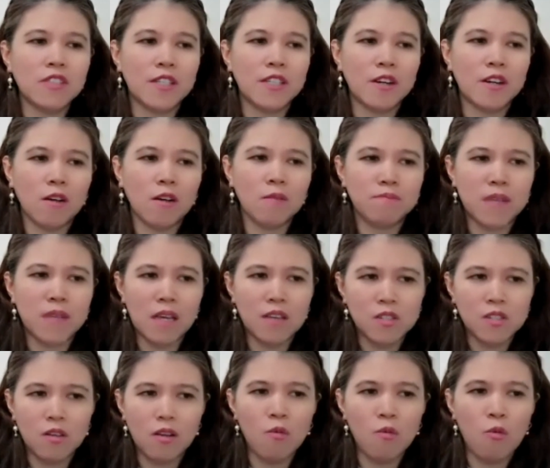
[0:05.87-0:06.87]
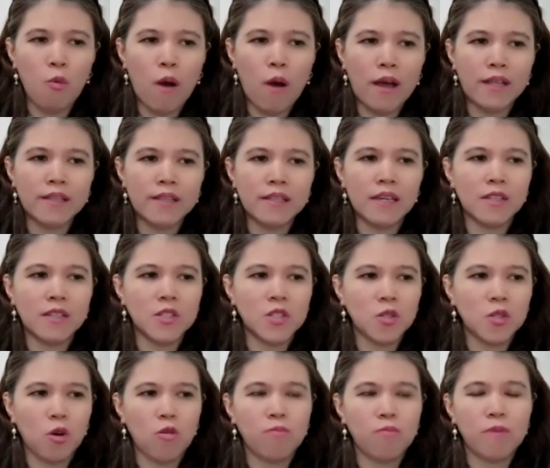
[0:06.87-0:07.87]
founder of TESOL One
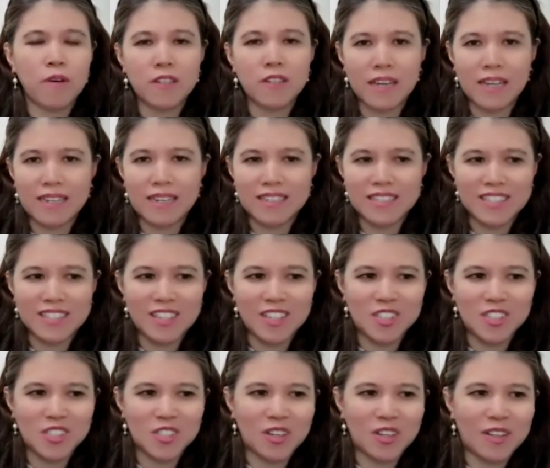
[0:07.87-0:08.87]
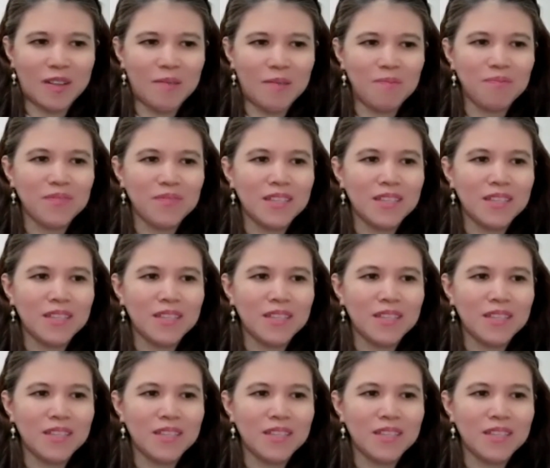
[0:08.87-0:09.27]
and Scope Organization.